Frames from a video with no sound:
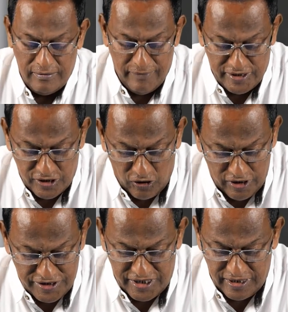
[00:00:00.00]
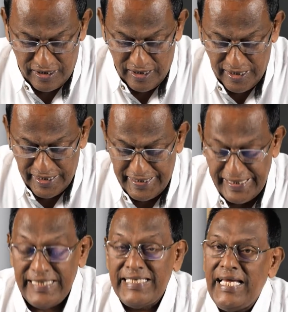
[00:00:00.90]
Methodology,
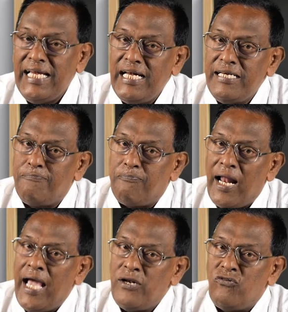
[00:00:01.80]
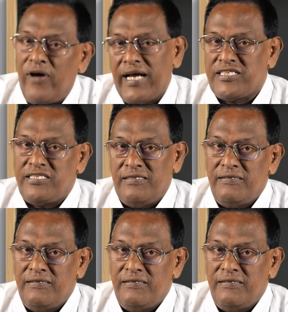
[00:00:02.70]
detailed plan of action